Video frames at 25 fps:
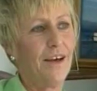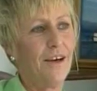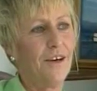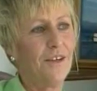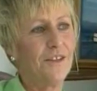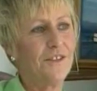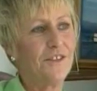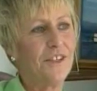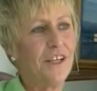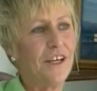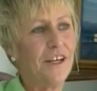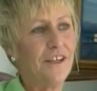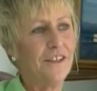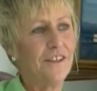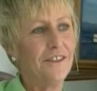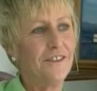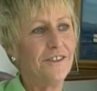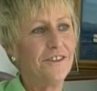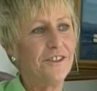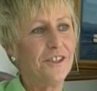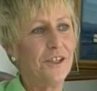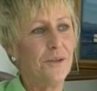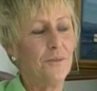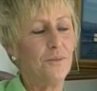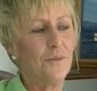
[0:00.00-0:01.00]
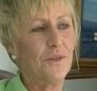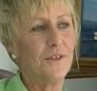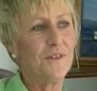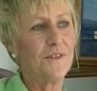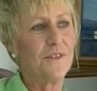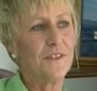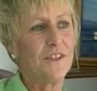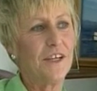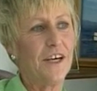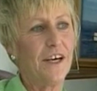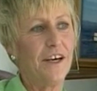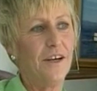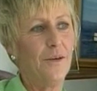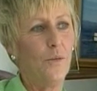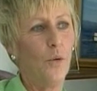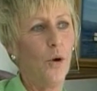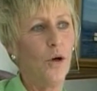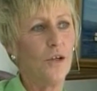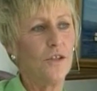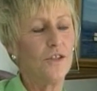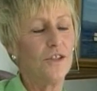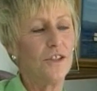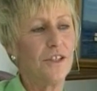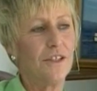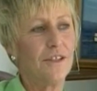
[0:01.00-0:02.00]
I was down at the tip this day
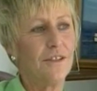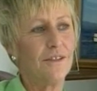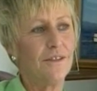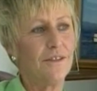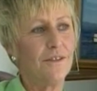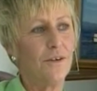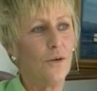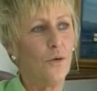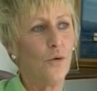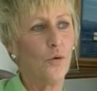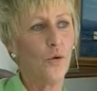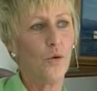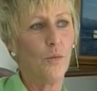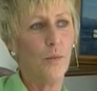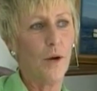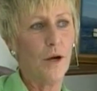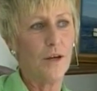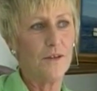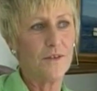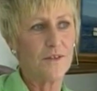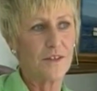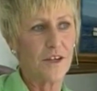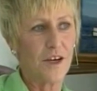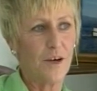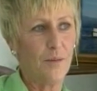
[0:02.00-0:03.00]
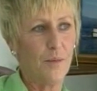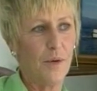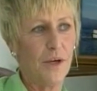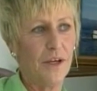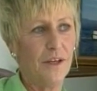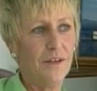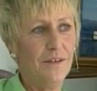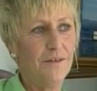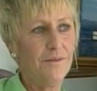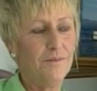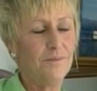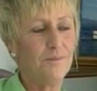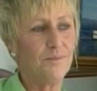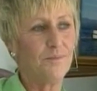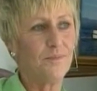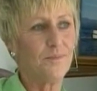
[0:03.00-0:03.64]
watching all the boats come in